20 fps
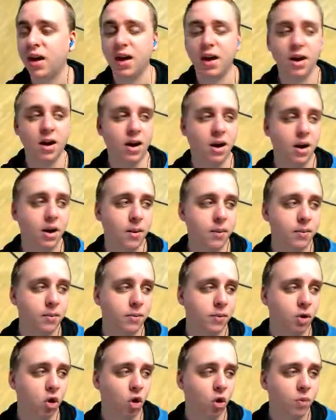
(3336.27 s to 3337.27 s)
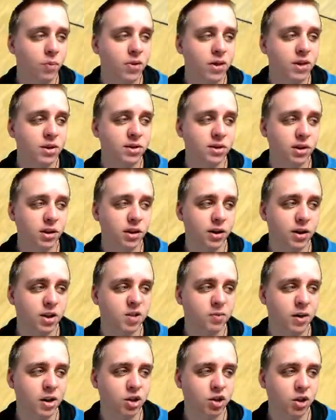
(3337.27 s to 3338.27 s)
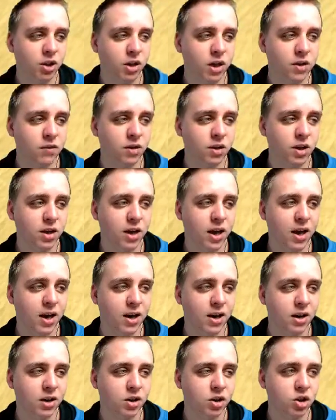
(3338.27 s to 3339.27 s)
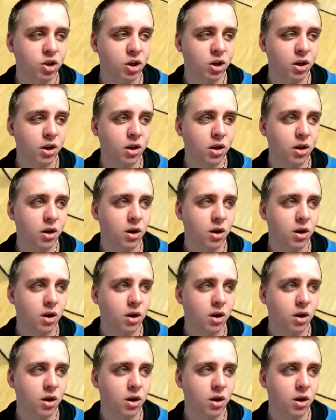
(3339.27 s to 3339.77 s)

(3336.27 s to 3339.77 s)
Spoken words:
than Cole Beasley, especially given the age.